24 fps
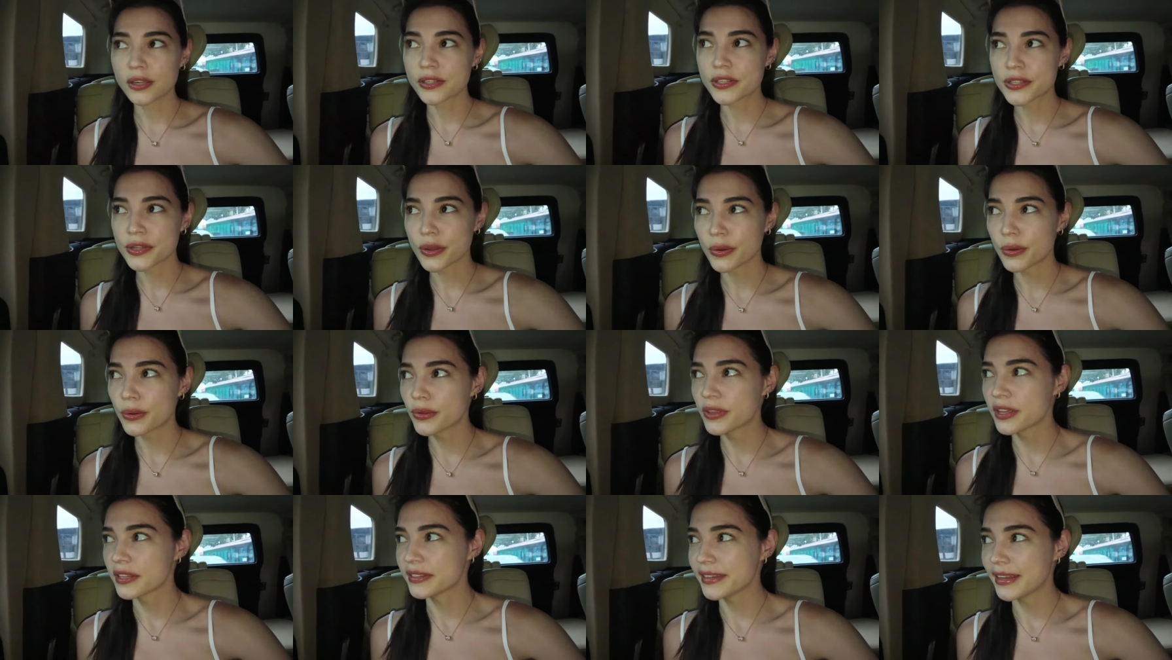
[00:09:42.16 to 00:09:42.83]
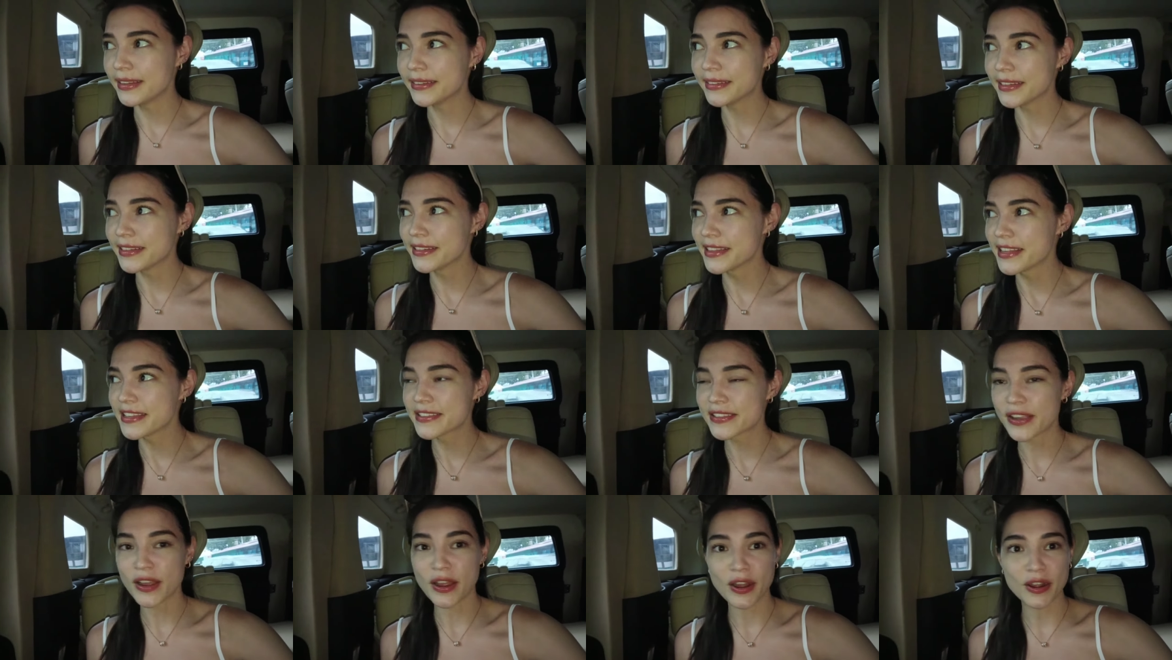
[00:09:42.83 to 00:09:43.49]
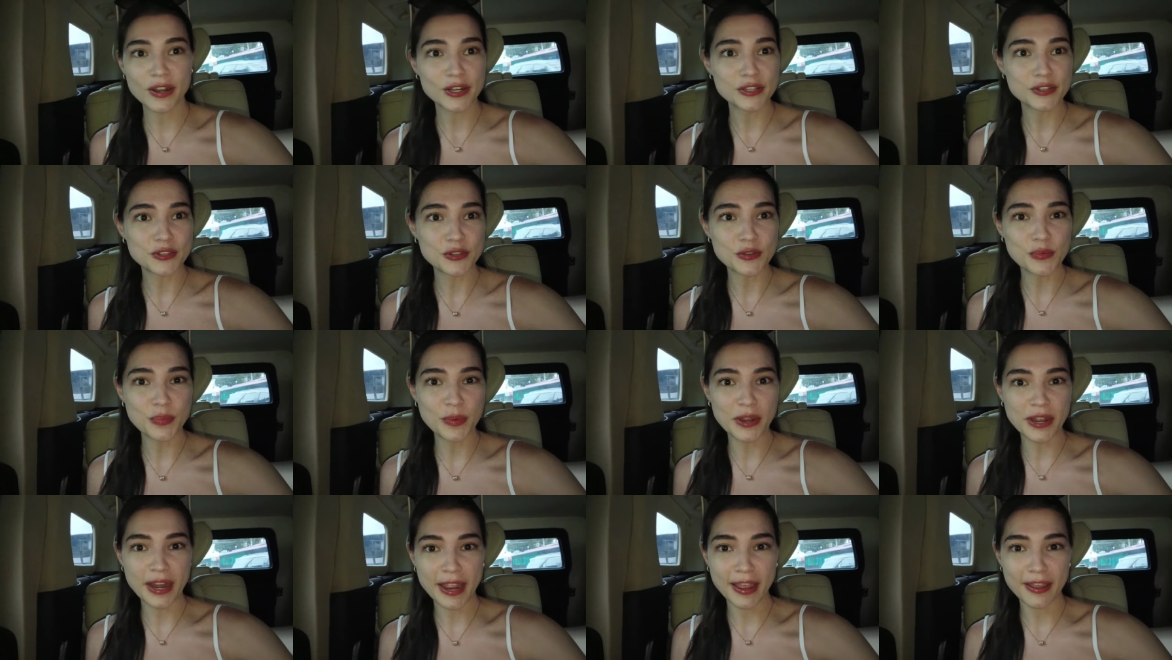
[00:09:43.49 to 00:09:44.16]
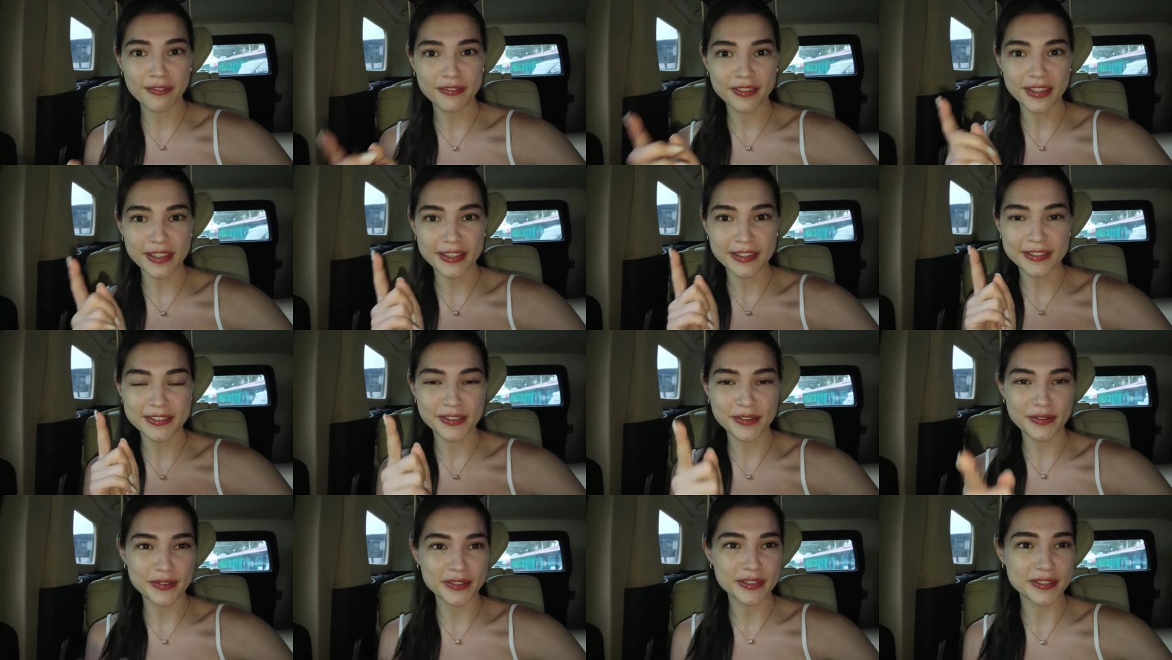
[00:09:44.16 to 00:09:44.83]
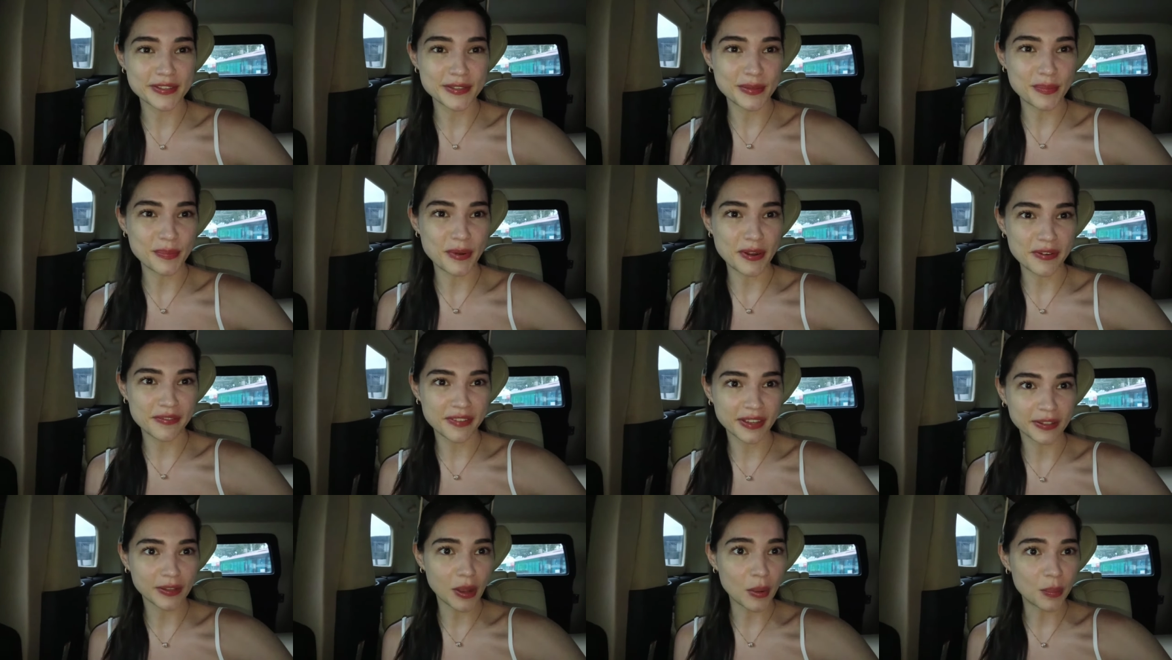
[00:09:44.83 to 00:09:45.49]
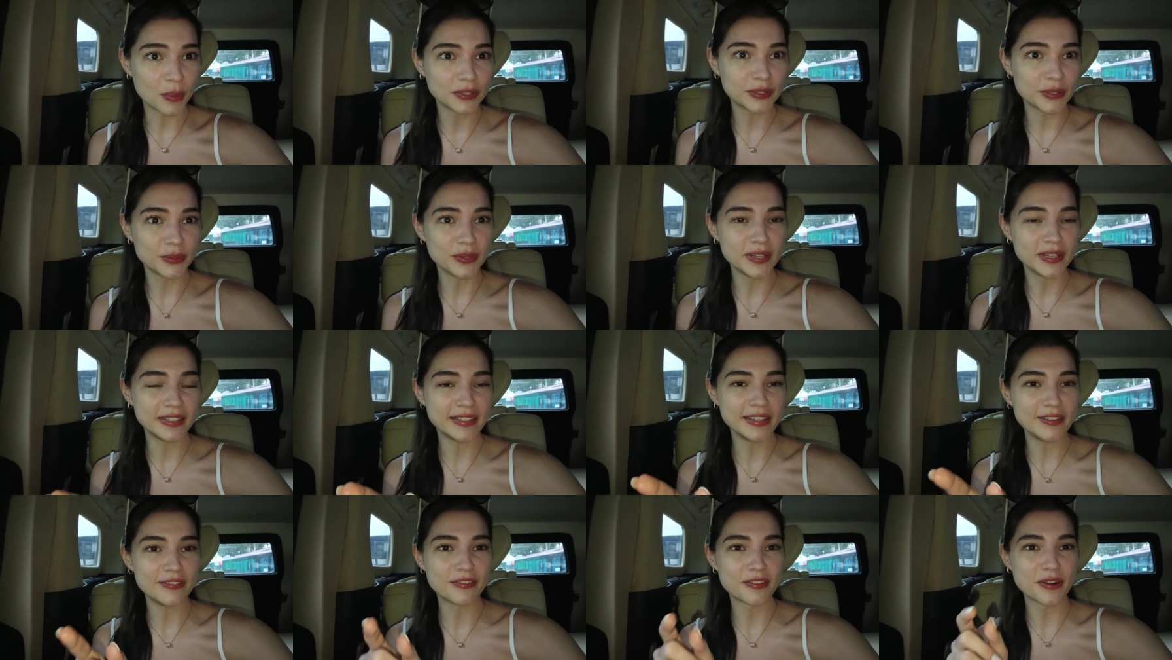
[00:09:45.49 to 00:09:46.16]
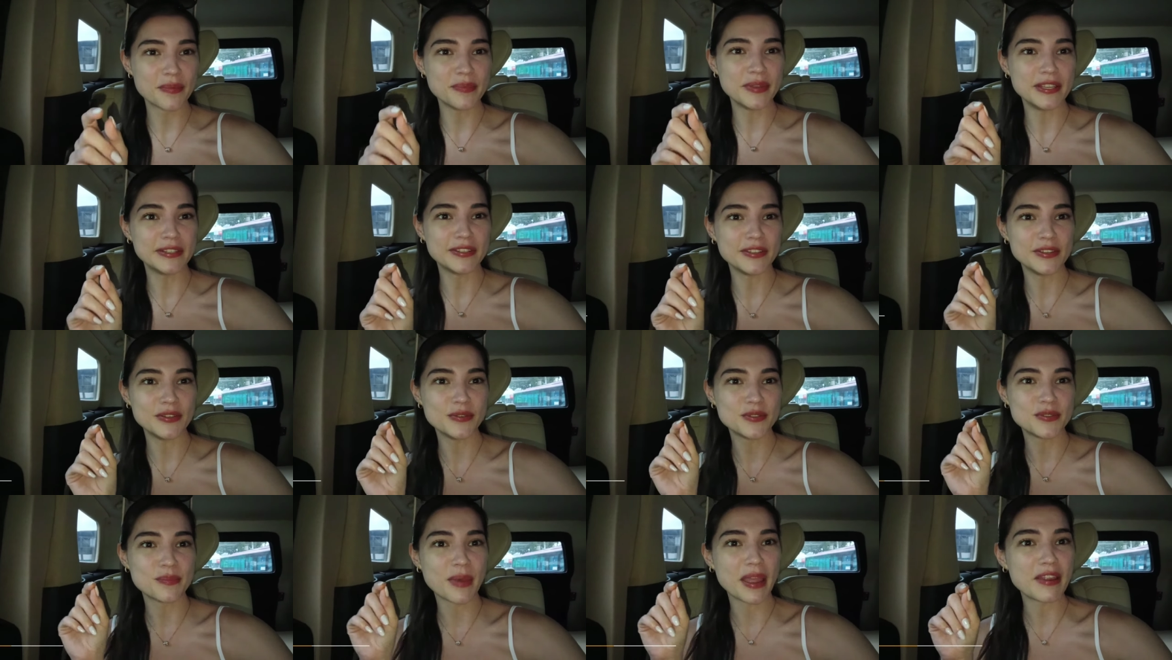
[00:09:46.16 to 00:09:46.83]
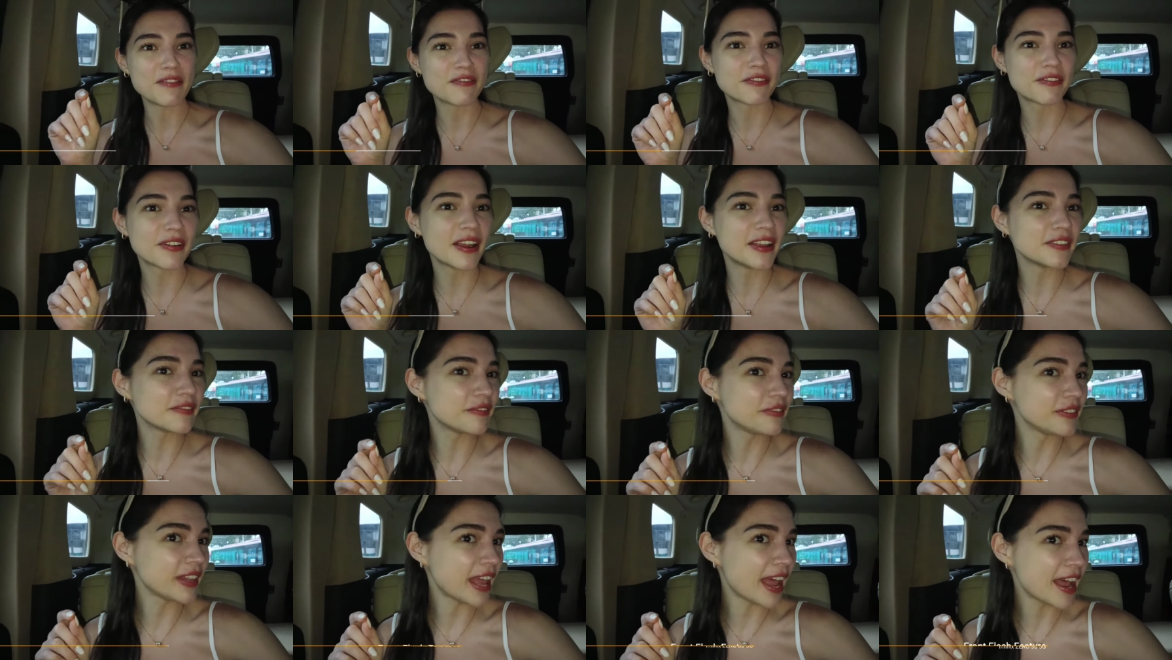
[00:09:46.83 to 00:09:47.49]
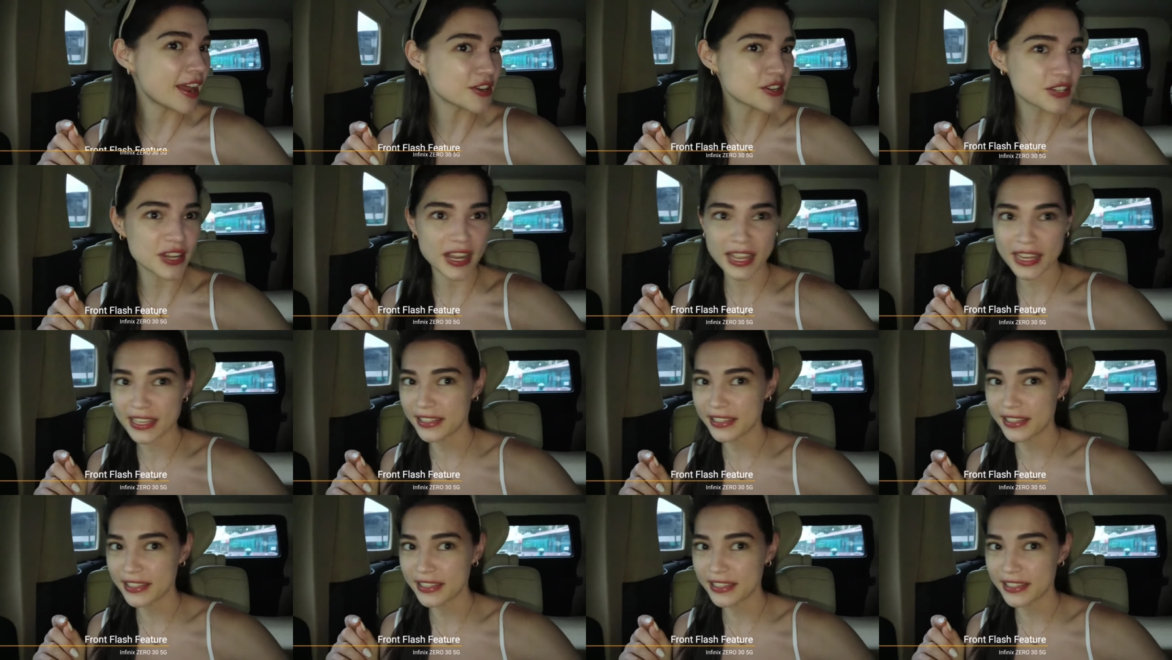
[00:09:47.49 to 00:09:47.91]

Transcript: Also, the tint in this car is super heavy, so this is the perfect opportunity for me to use my front flash.